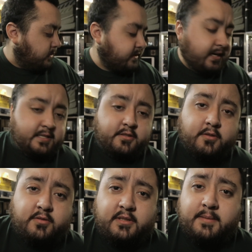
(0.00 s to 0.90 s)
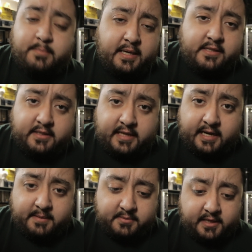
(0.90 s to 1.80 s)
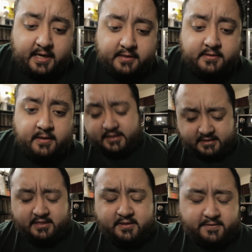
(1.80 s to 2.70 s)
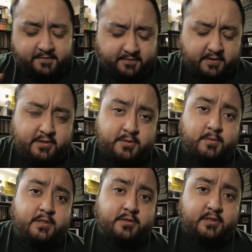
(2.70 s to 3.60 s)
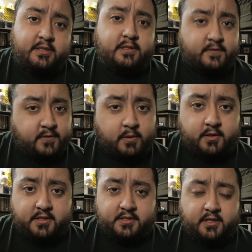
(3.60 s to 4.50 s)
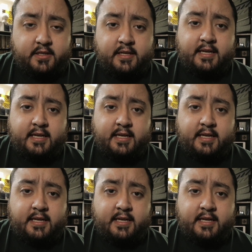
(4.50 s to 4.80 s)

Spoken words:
Okay, so those are the basic items, guys. These are the first ones you need to focus on.